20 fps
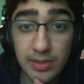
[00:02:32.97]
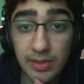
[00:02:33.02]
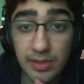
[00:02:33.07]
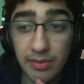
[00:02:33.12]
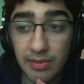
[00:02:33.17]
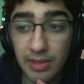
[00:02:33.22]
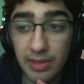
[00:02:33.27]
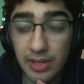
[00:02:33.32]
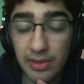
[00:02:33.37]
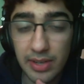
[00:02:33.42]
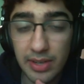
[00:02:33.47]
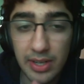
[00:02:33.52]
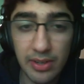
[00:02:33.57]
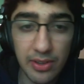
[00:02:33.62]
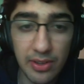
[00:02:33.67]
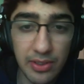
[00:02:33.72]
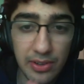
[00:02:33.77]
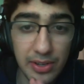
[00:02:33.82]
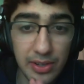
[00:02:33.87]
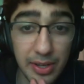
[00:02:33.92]
of theory or
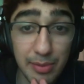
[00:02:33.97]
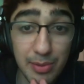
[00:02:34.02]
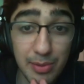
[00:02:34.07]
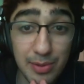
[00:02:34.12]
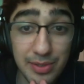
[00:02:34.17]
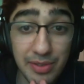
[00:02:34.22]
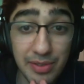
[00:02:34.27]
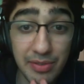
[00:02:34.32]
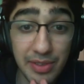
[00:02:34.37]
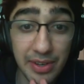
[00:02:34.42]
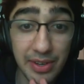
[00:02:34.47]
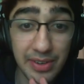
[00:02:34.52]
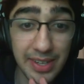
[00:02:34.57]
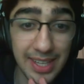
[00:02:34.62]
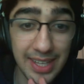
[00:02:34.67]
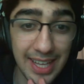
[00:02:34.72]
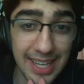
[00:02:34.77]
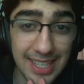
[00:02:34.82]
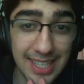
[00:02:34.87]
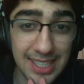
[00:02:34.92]
30 moves of theory,
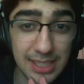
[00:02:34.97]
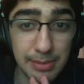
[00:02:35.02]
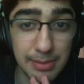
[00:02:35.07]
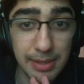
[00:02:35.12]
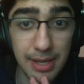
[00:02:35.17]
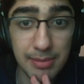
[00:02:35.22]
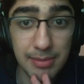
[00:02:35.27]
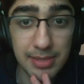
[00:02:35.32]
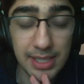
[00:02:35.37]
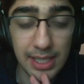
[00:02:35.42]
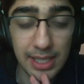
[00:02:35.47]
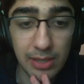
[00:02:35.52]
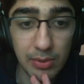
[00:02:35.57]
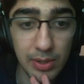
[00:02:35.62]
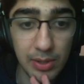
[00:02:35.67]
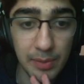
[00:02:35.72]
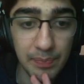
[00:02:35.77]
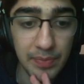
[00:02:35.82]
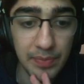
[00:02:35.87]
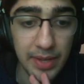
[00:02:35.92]
it just becomes
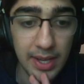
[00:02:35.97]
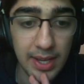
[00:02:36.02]
equal.